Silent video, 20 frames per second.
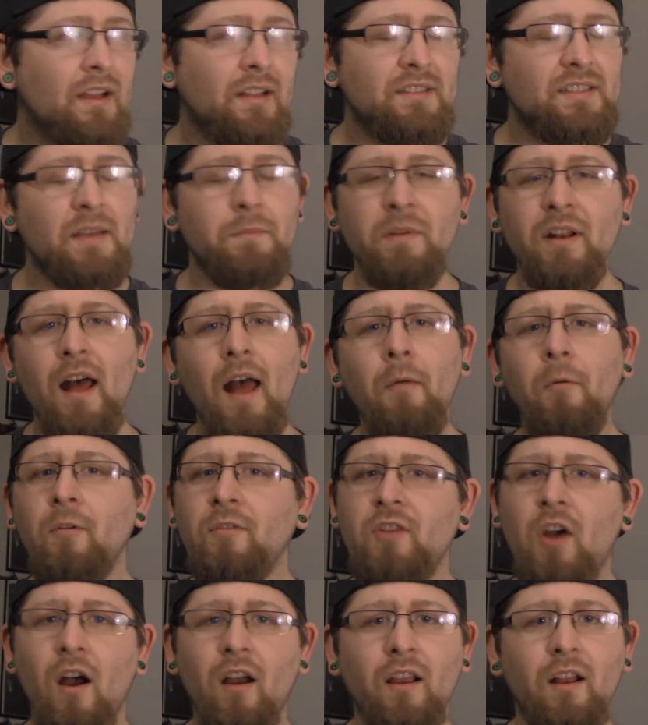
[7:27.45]
Tim and I were
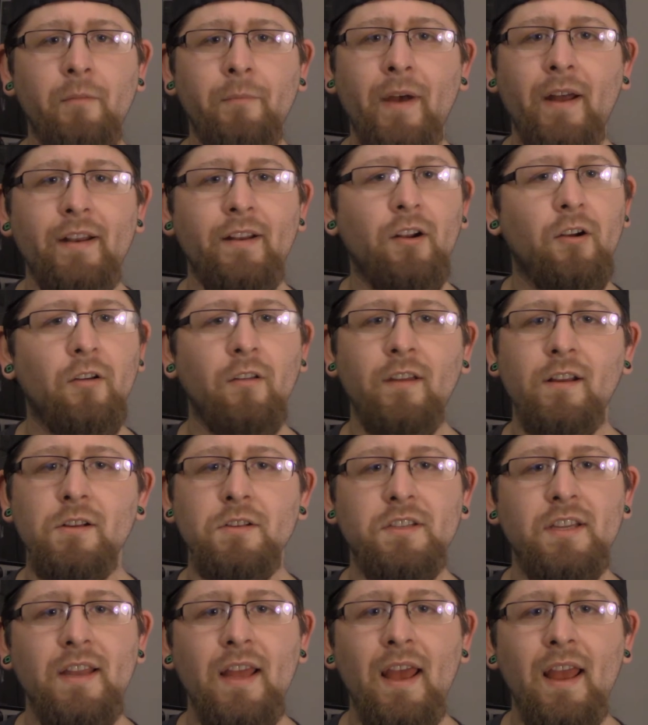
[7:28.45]
talking about it earlier
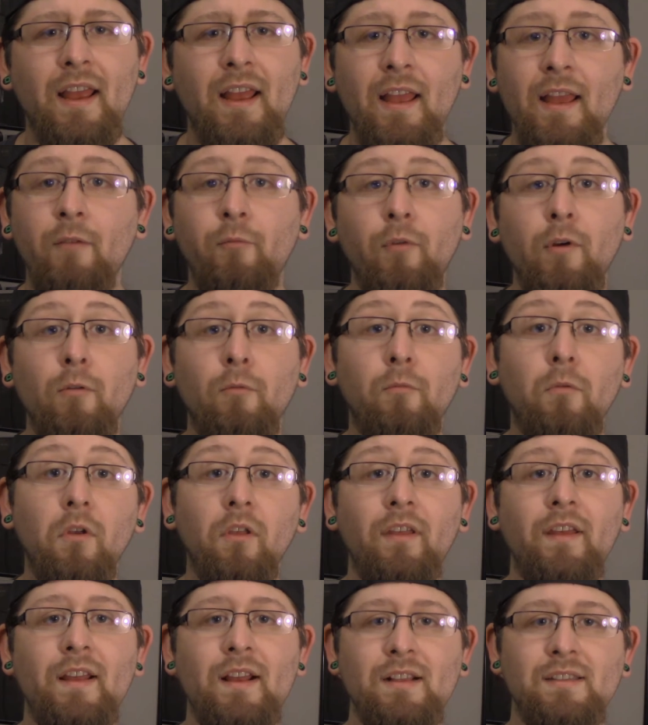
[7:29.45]
today, and we're
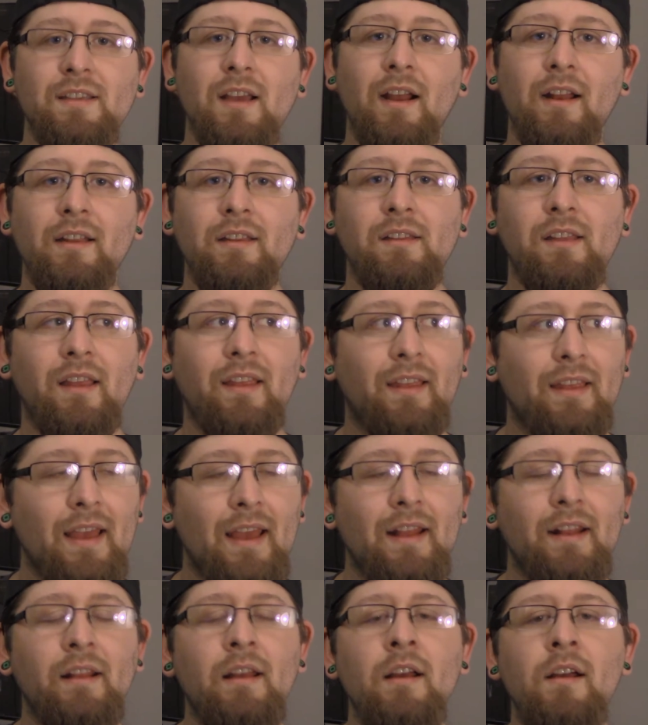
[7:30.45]
really excited to
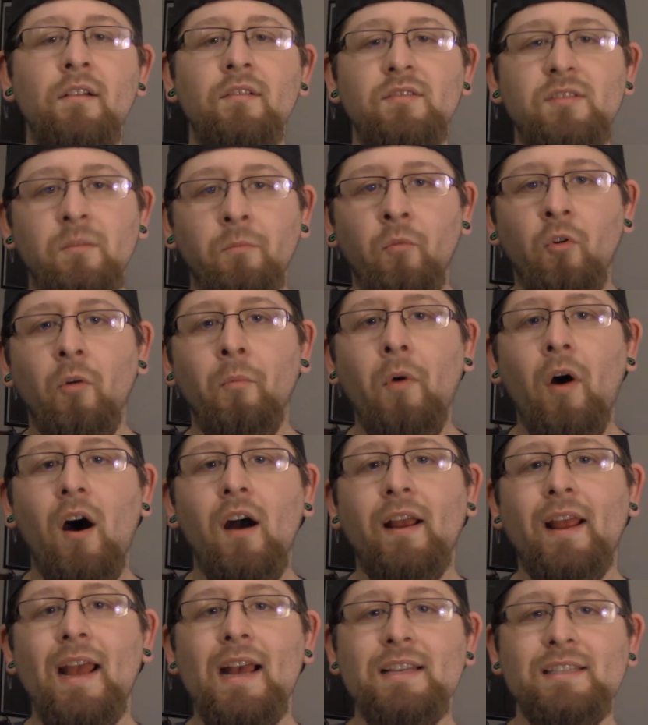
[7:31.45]
get some more
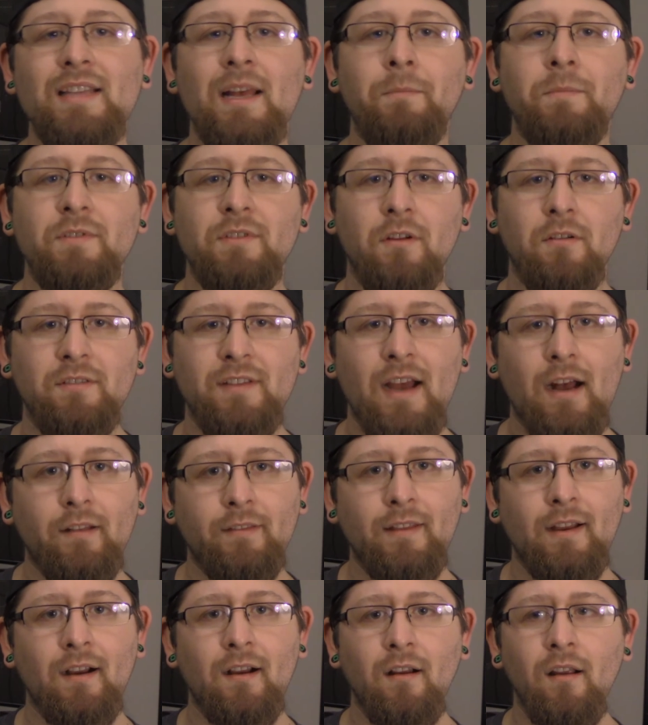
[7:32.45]
podcast episodes
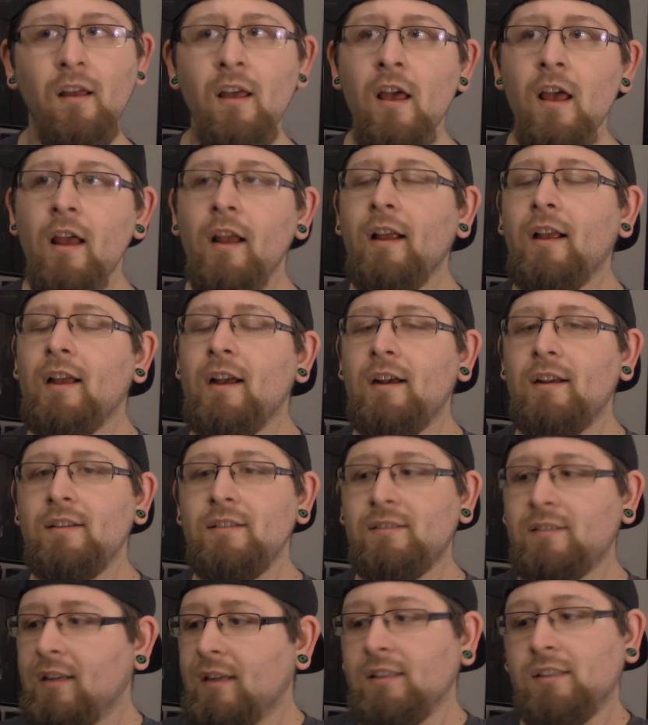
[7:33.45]
out there,
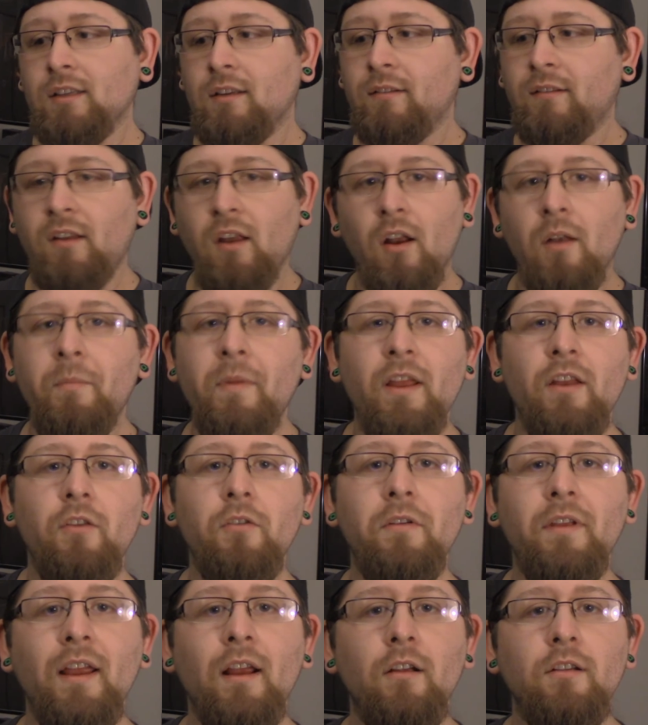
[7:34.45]
because it's going to be a
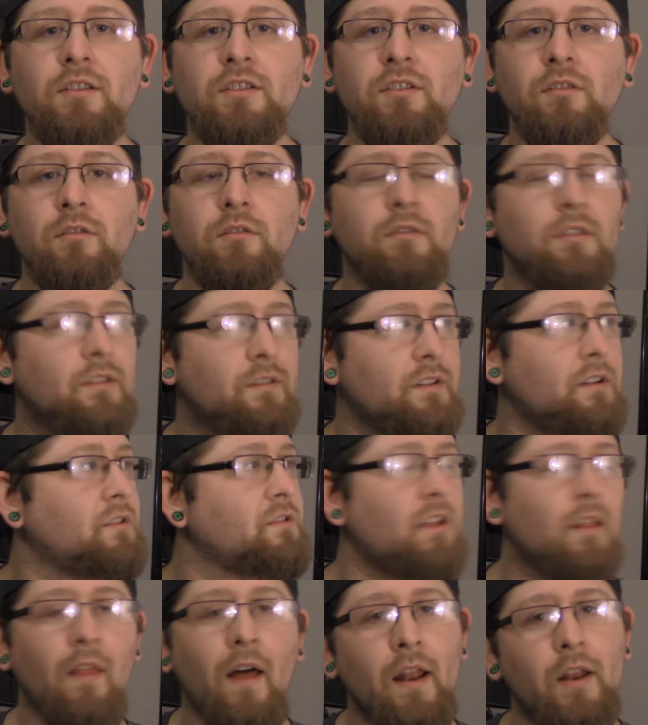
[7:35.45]
new year soon, and
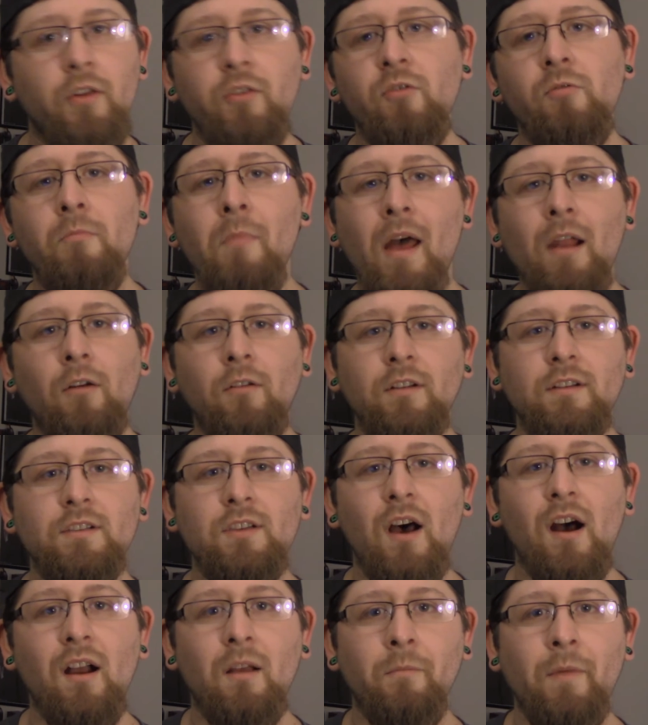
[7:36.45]
there's a lot of new metal to
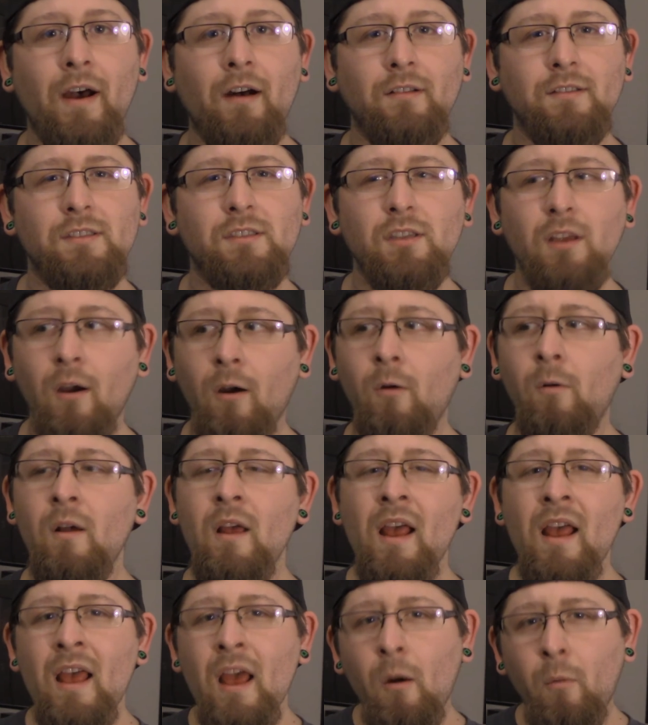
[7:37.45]
talk about. So,
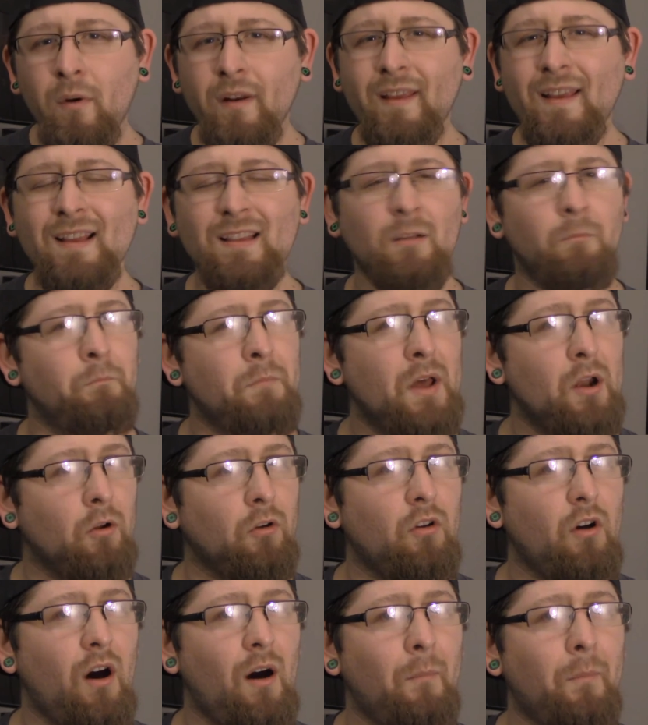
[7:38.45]
I want to get the Metal
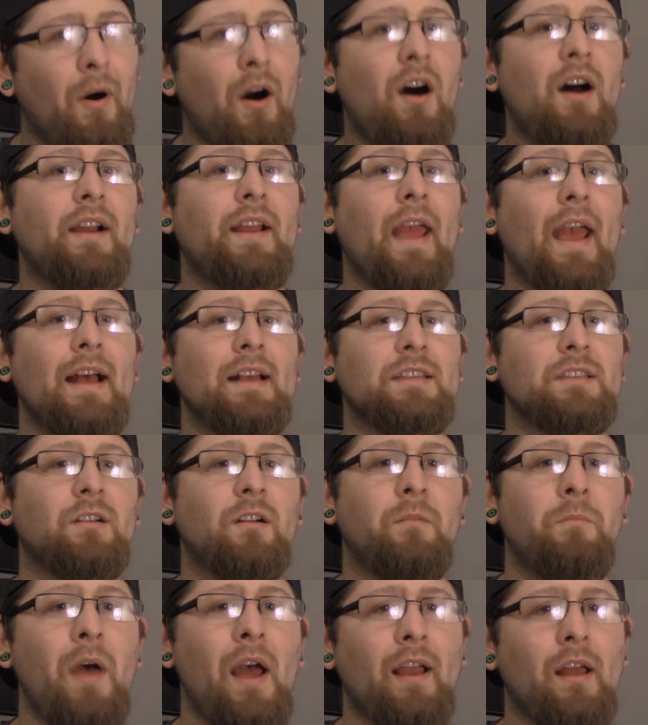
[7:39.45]
Claw podcast
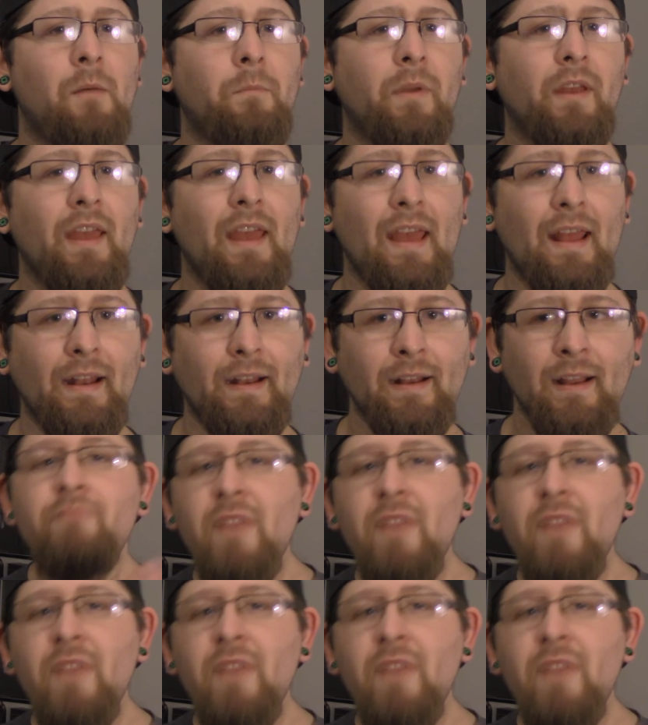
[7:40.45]
started back up again.